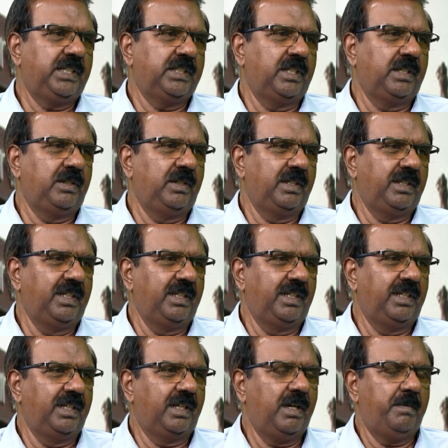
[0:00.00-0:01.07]

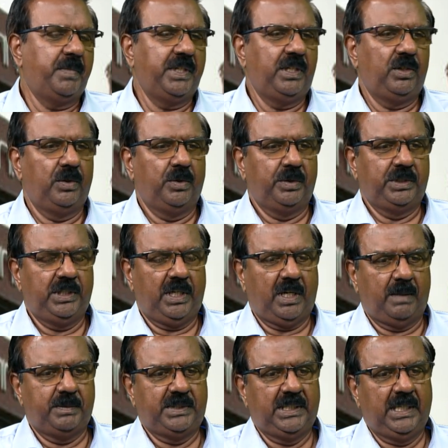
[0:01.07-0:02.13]
in the company, in your own
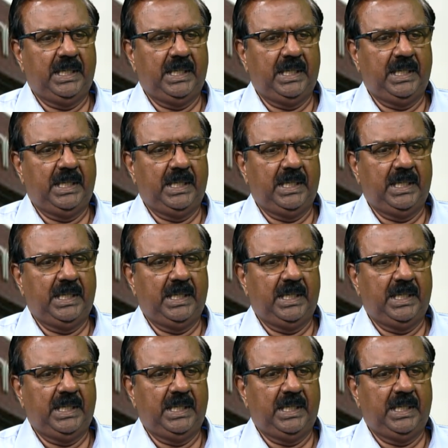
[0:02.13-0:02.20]
jobs.